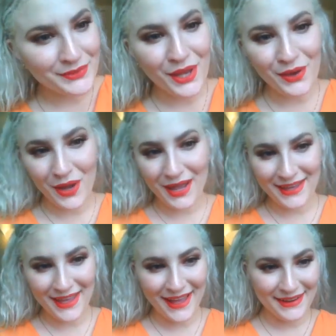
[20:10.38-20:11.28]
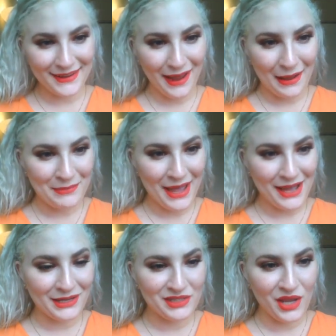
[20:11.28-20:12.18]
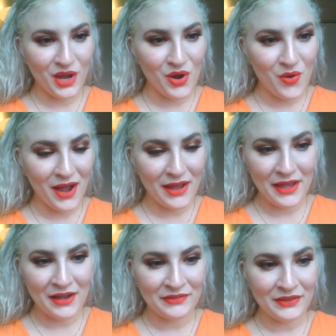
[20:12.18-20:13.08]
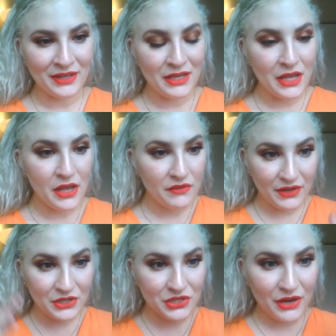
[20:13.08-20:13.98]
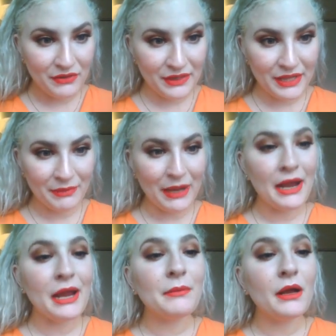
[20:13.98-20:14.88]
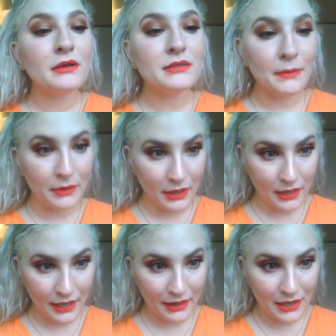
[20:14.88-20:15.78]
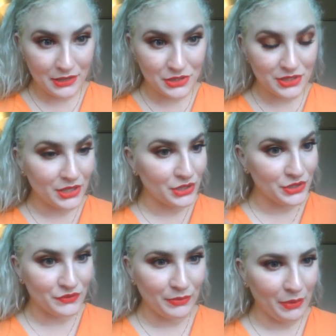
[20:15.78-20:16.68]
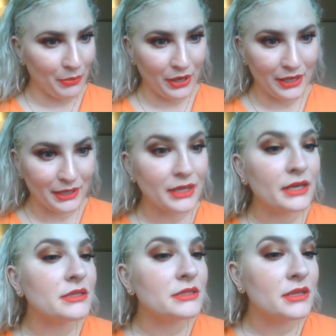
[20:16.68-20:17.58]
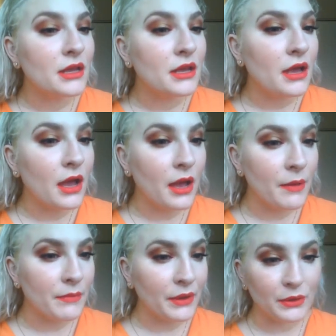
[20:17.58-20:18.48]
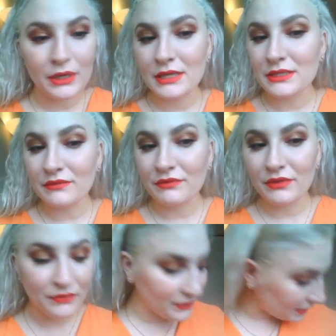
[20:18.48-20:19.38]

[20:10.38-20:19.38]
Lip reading: Okay, and I'm back. So I have finished everything. My eyebrows, I put on eyelashes. They're just from the brand Kiss. They were nice and fluffy.